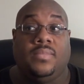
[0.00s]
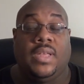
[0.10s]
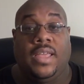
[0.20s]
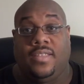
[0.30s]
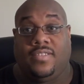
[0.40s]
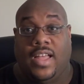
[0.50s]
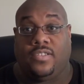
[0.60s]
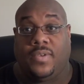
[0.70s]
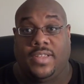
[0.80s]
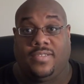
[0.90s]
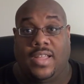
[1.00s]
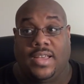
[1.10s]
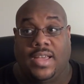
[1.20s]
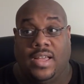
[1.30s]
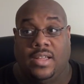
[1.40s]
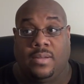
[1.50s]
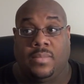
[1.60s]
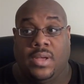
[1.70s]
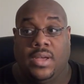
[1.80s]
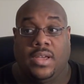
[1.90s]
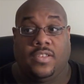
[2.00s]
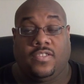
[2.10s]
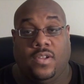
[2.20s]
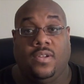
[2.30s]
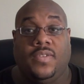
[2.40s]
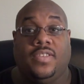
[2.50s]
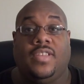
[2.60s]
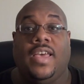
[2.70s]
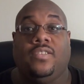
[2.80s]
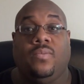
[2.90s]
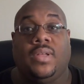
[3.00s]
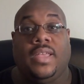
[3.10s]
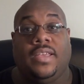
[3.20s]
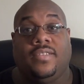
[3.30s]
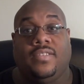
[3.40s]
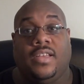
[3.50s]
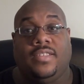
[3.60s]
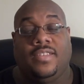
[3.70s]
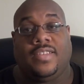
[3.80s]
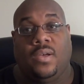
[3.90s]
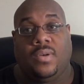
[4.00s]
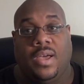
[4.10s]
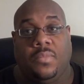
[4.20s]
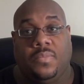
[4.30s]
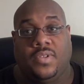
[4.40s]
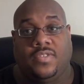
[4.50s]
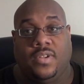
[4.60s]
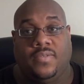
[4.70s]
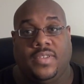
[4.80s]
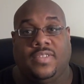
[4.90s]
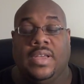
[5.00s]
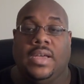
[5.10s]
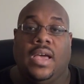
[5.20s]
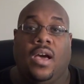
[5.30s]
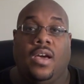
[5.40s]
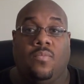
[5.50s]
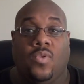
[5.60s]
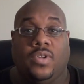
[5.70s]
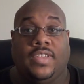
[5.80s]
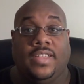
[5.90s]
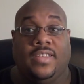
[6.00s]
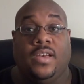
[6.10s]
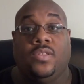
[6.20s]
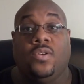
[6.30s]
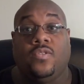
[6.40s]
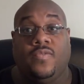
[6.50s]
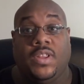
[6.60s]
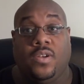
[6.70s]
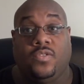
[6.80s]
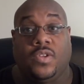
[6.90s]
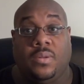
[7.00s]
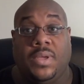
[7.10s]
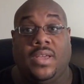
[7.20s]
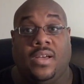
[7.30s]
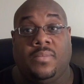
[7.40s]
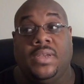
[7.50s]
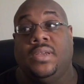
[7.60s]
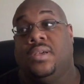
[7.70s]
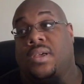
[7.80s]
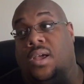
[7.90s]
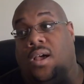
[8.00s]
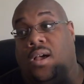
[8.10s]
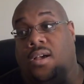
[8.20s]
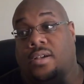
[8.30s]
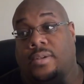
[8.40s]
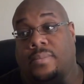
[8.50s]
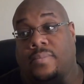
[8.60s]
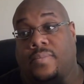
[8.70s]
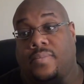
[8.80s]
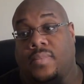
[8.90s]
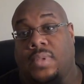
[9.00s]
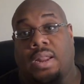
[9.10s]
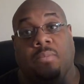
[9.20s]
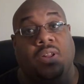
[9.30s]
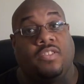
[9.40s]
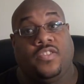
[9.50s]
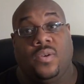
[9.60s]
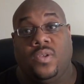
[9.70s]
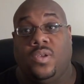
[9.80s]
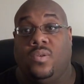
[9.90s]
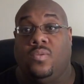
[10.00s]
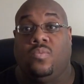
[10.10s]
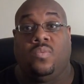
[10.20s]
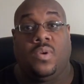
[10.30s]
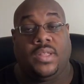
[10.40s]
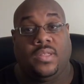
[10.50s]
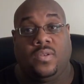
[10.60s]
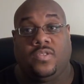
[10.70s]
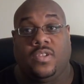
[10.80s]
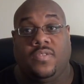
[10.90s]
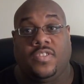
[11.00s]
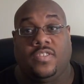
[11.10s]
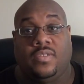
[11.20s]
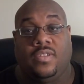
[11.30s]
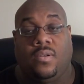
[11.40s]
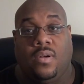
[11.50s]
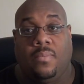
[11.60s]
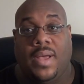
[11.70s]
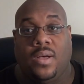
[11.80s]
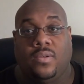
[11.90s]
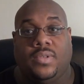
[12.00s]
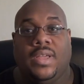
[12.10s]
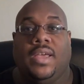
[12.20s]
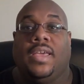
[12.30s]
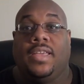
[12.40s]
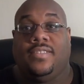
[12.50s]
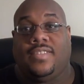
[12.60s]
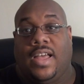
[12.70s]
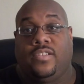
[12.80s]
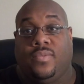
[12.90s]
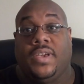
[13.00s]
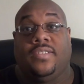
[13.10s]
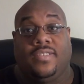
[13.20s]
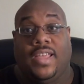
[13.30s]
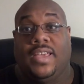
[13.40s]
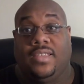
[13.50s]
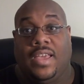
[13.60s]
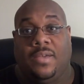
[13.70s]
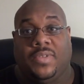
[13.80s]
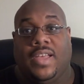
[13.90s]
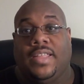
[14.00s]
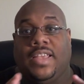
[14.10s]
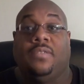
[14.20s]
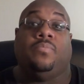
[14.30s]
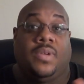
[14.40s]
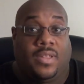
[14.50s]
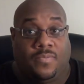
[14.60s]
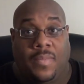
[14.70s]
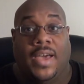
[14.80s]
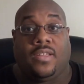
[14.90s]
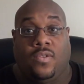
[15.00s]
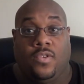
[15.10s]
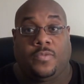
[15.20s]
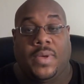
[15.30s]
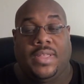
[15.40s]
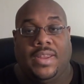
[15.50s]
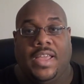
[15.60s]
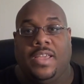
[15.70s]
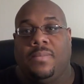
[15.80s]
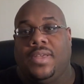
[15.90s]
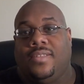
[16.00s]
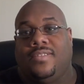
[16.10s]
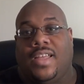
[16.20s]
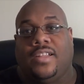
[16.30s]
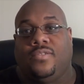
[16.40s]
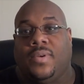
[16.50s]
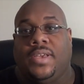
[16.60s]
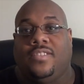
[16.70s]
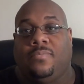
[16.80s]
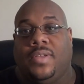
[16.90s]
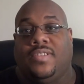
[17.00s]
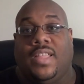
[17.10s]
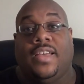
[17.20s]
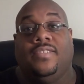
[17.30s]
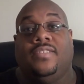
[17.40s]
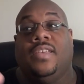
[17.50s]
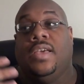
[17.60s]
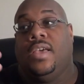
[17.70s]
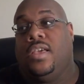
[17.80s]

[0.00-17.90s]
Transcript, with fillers: the in stock trades dot com service, as well as a Discount Comic Book Service, in more detail. Those videos are going to be coming, um, and I'm going to show you what those services are about. In Stock Trades is like Amazon, they, but by, of course, by the name. In Stock Trades specializes